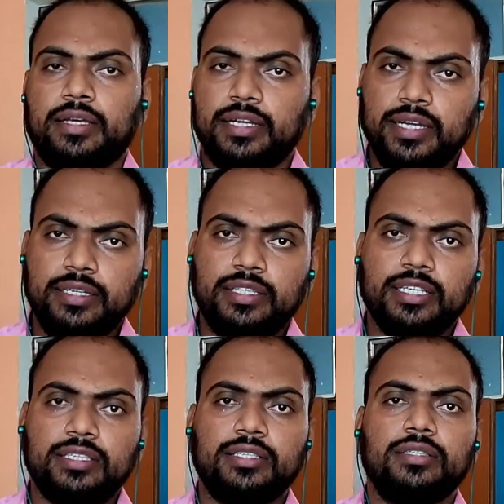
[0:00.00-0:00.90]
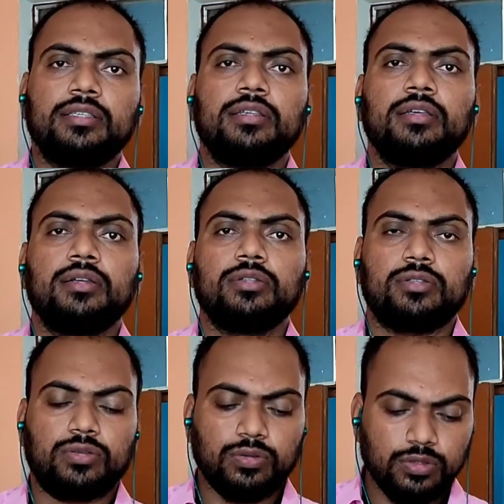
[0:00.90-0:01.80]
read this
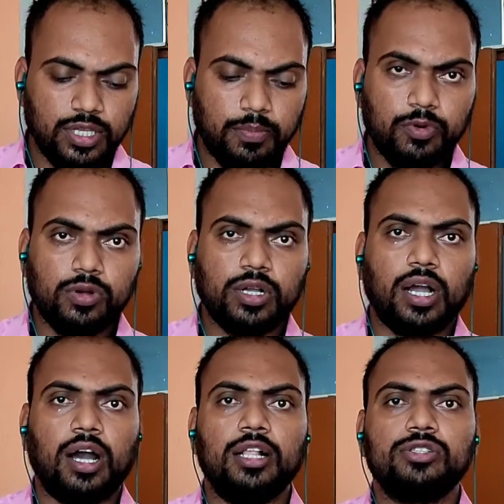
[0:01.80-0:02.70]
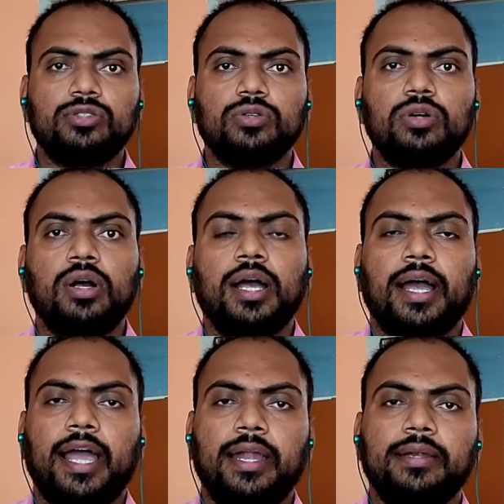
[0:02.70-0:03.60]
through the book
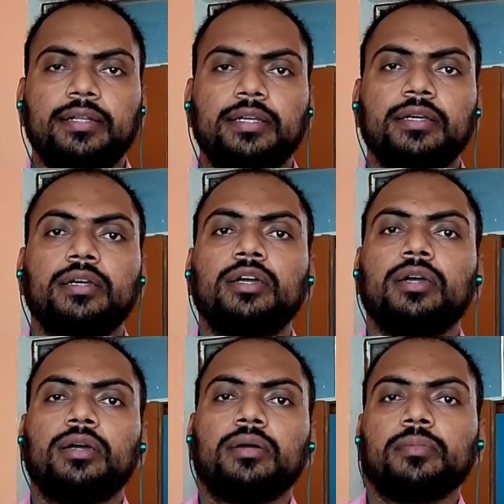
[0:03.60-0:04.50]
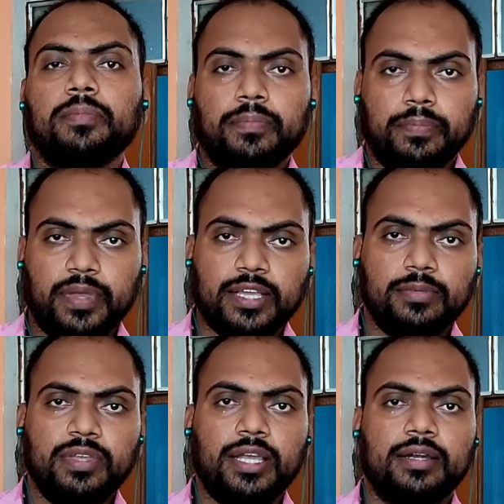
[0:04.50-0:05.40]
also and
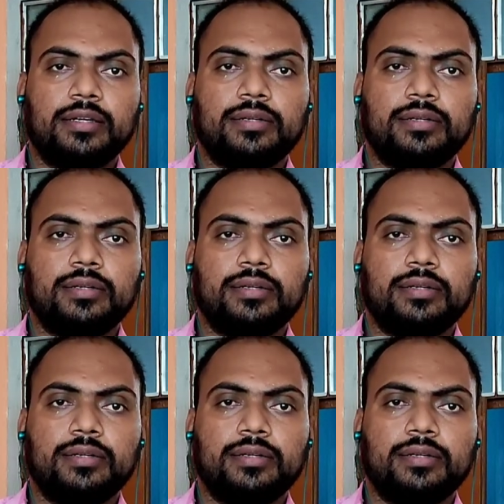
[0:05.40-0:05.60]
make me